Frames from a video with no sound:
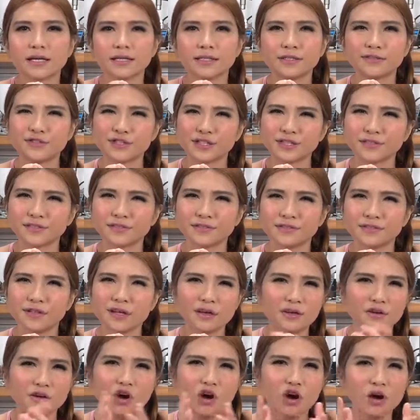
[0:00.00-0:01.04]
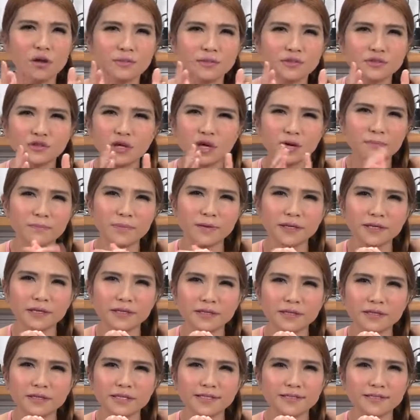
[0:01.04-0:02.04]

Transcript: It's just not a common topic.